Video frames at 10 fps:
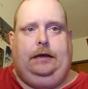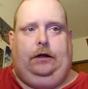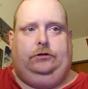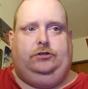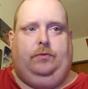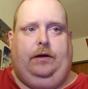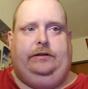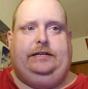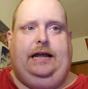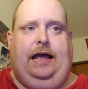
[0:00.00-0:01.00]
Elsewhere
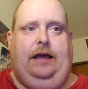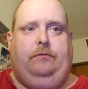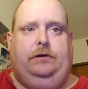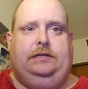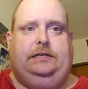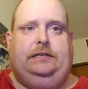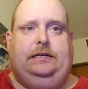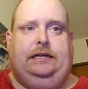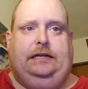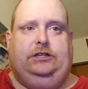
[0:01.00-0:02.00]
today, it was
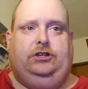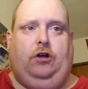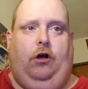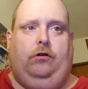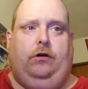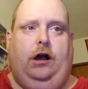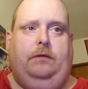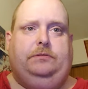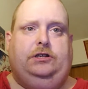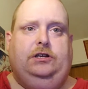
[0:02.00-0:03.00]
the Chicago
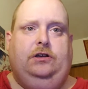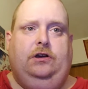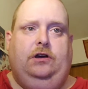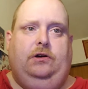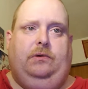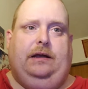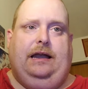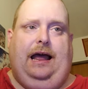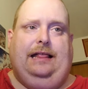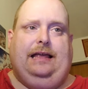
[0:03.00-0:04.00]
Cubs with a
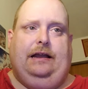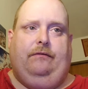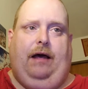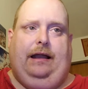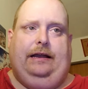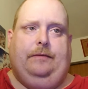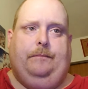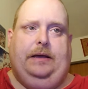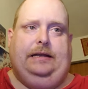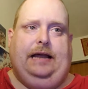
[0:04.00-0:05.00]
ninth-inning rally to
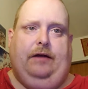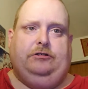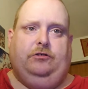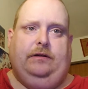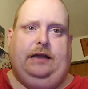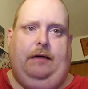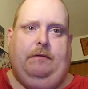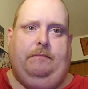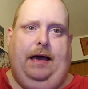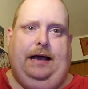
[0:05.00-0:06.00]
beat the Arizona
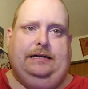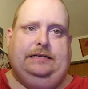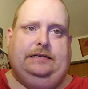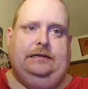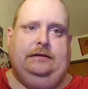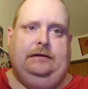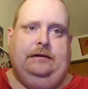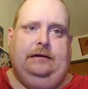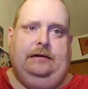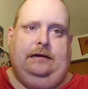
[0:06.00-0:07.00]
Diamondbacks
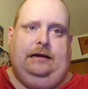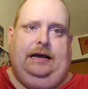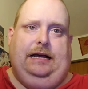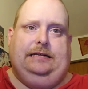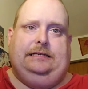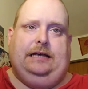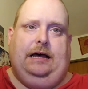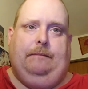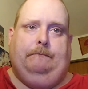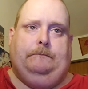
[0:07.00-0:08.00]
as
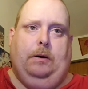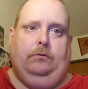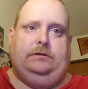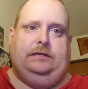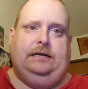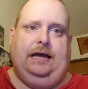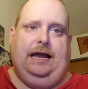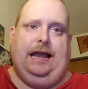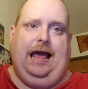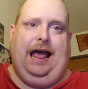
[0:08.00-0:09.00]
Boat
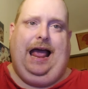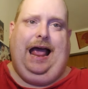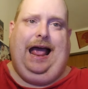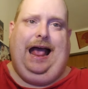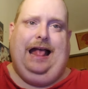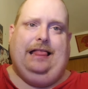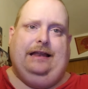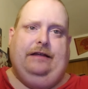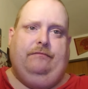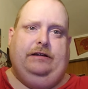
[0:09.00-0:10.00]
and
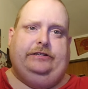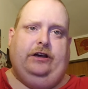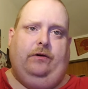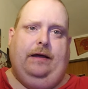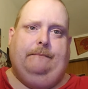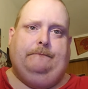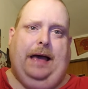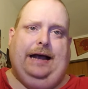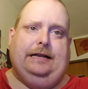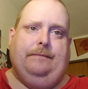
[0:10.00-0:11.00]
Anthony Rizzo hit
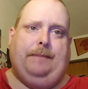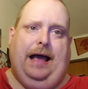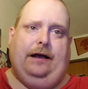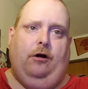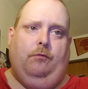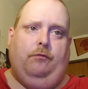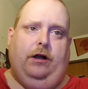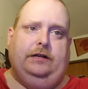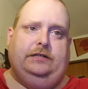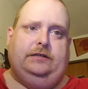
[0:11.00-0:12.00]
back-to-back home
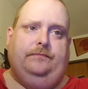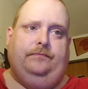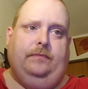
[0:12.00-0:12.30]
runs.